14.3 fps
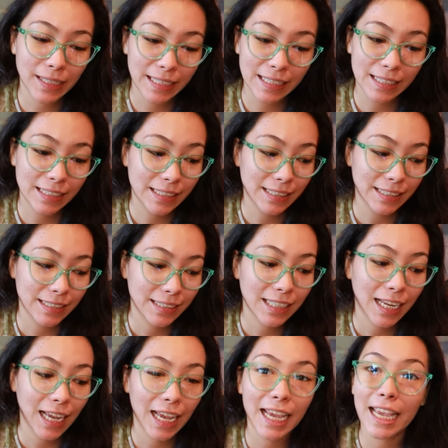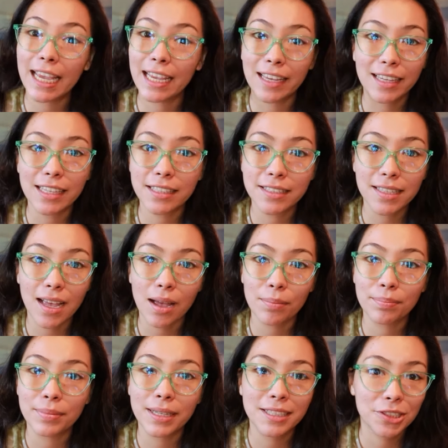Like, it heats
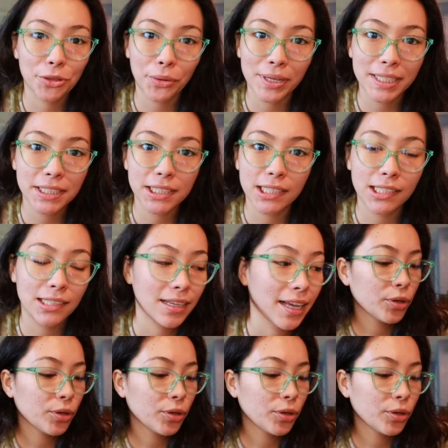up, it's crazy.